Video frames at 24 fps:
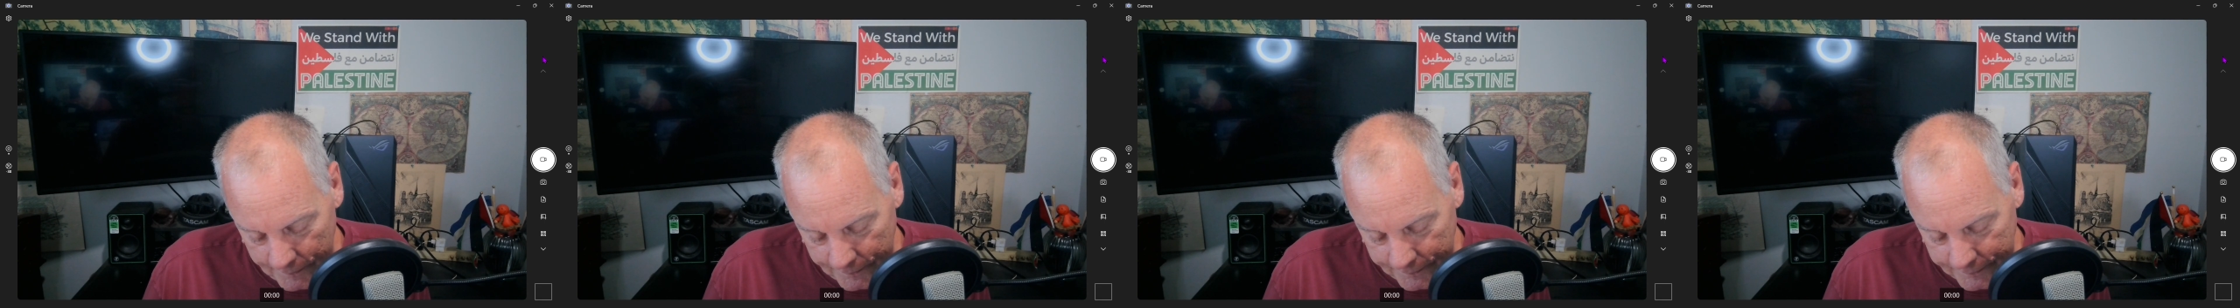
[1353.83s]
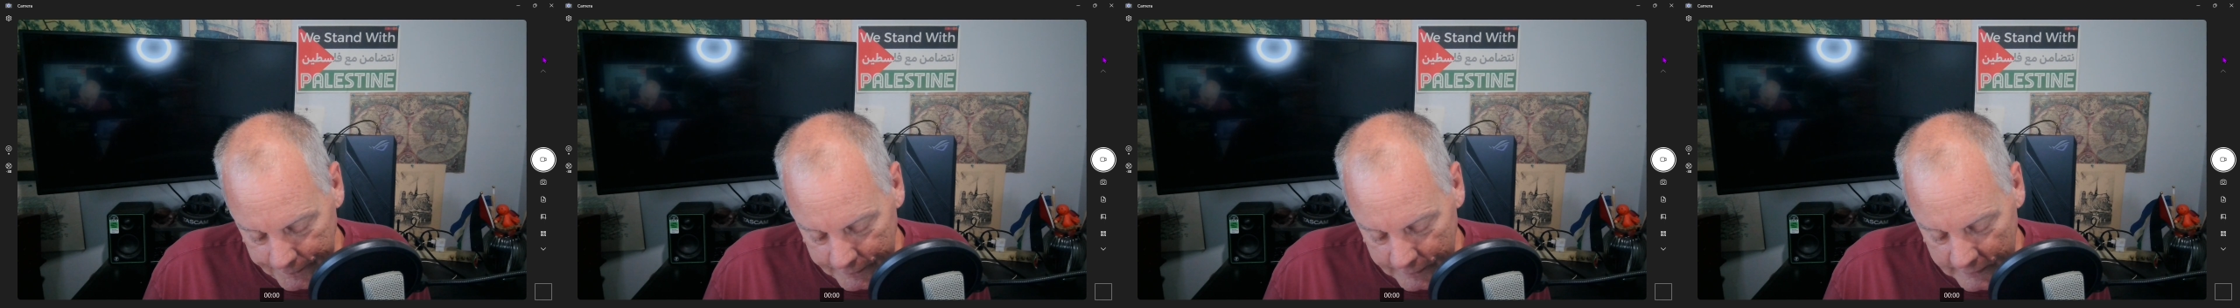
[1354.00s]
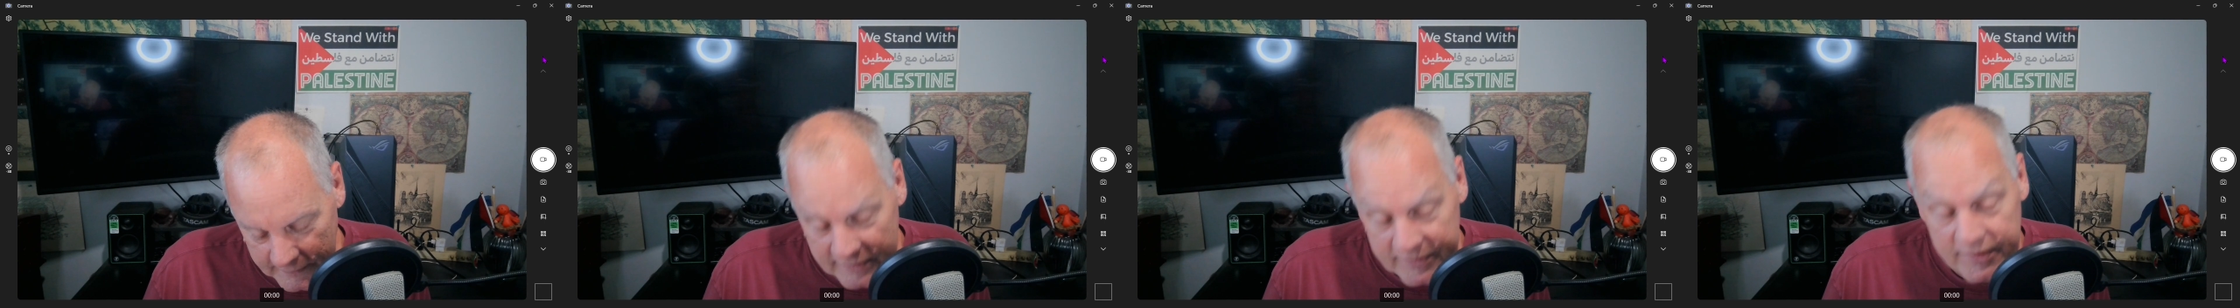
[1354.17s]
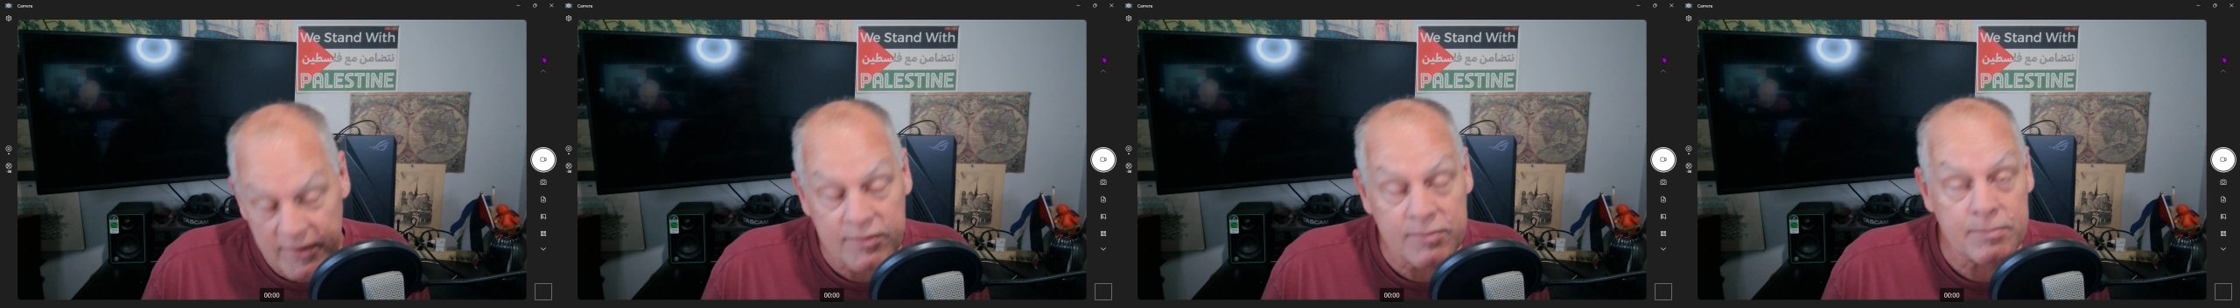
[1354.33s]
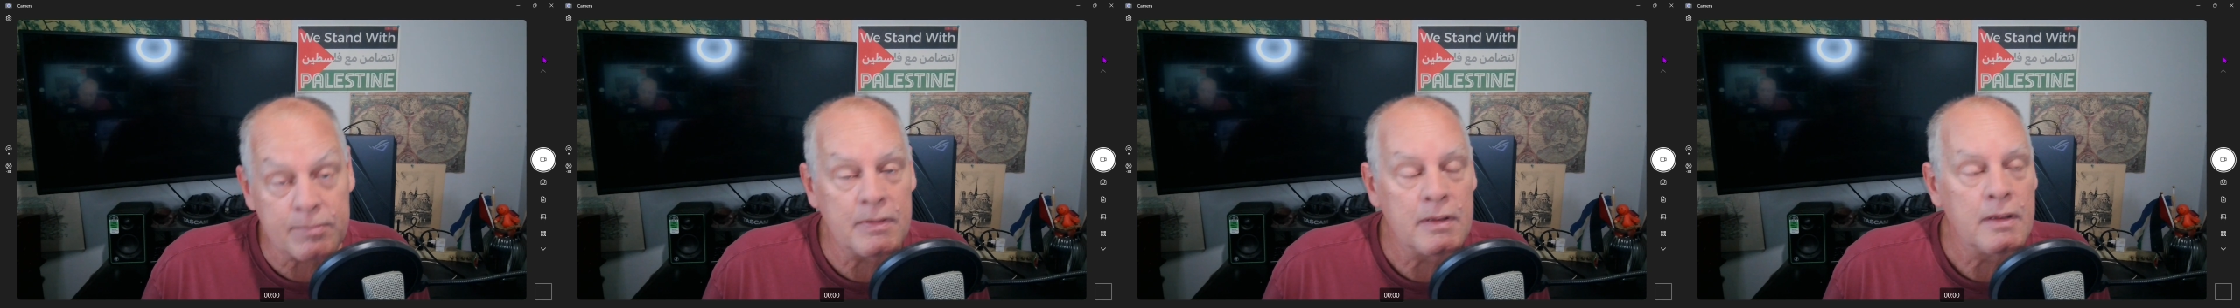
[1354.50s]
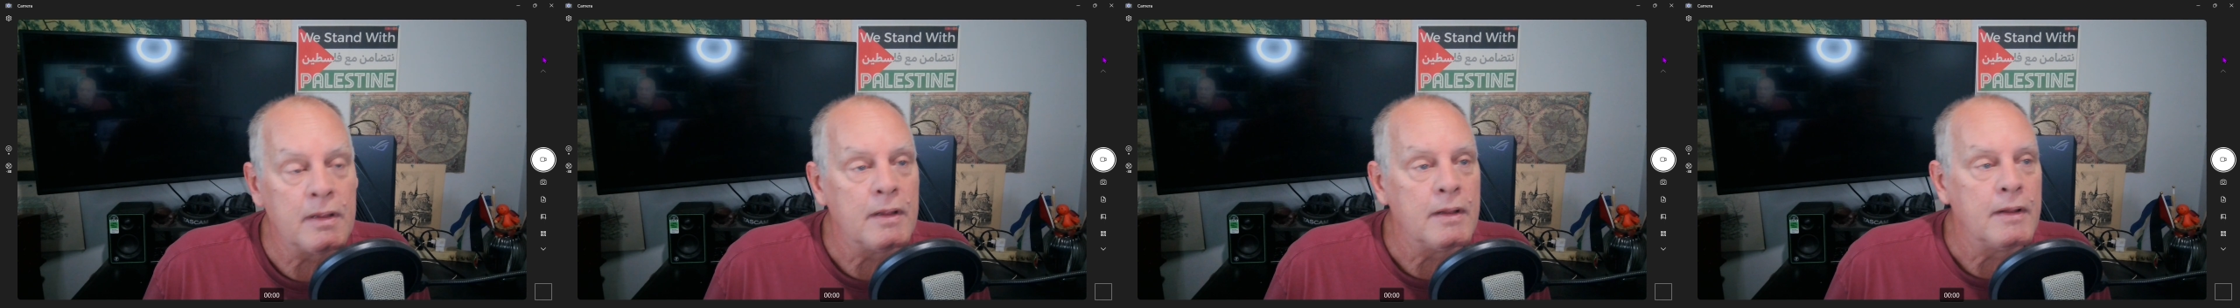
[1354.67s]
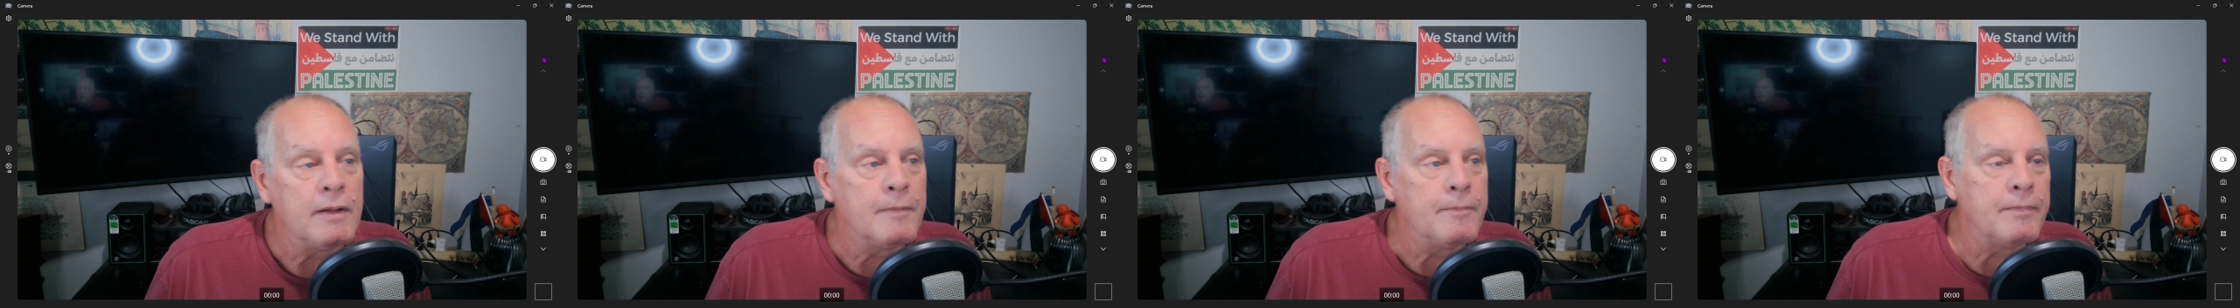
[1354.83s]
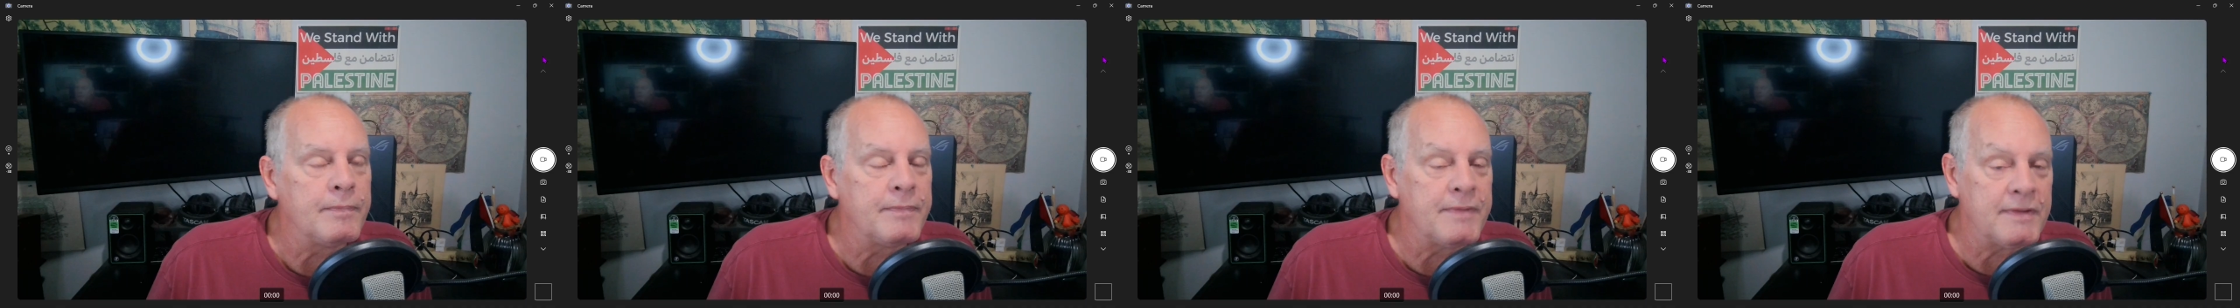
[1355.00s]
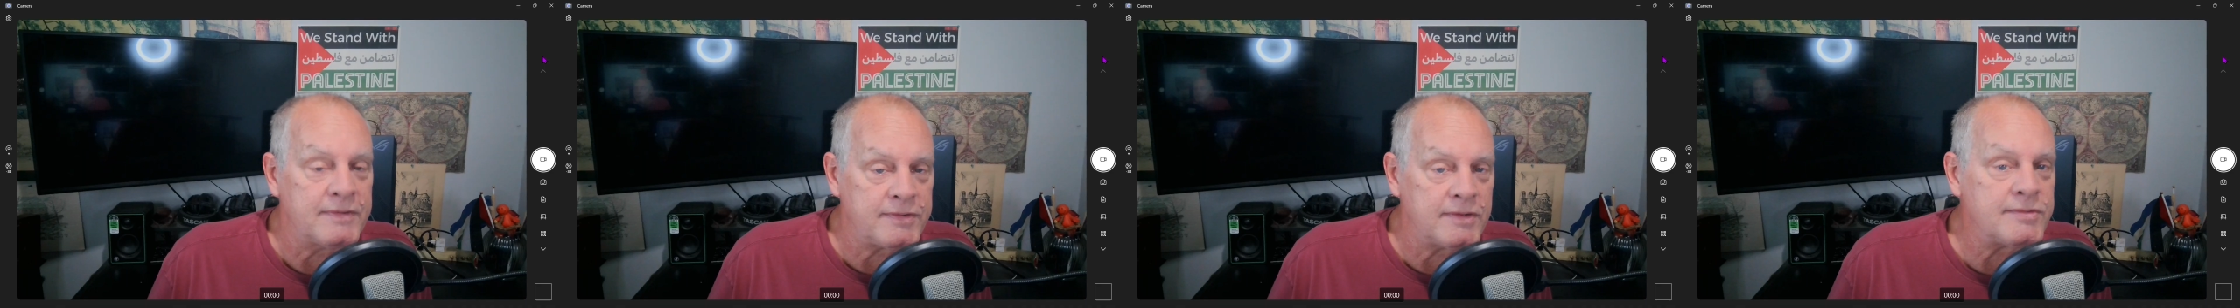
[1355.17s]

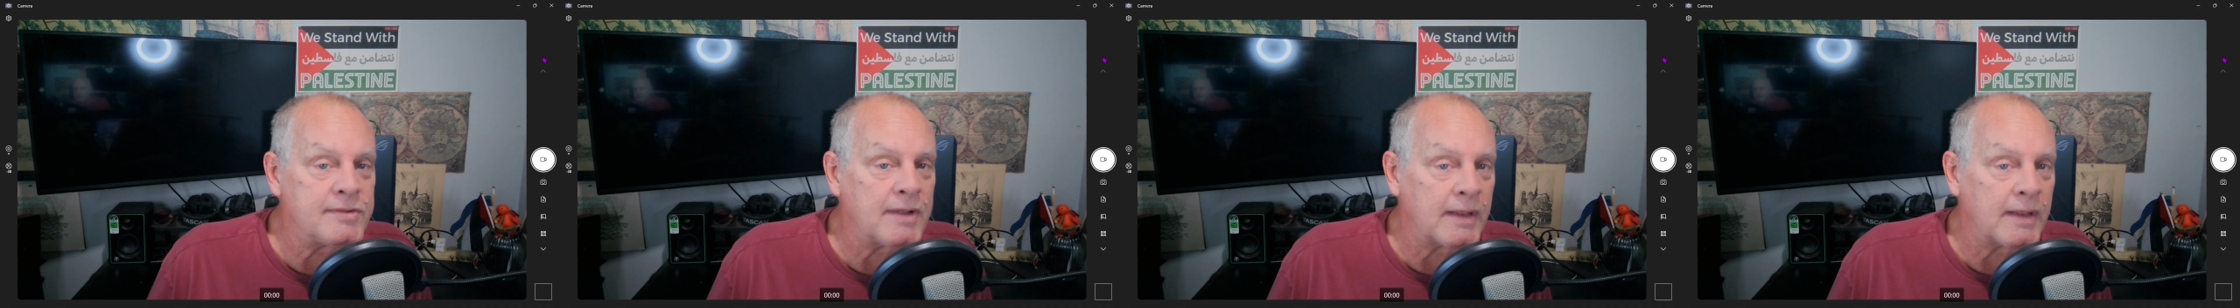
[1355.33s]
This is a